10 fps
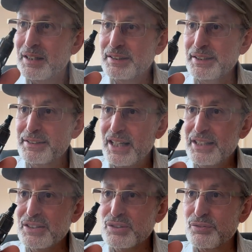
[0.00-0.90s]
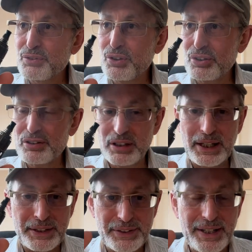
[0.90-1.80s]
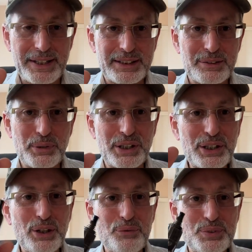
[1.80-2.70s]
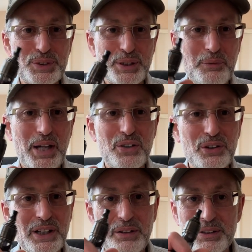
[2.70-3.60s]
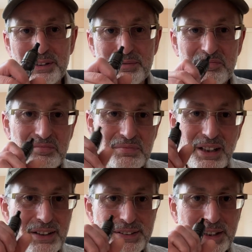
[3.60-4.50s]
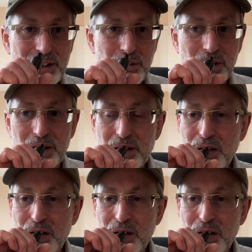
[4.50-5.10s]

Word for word: the Italians have got a knack when it comes to tobacco liquids. Can't take it away.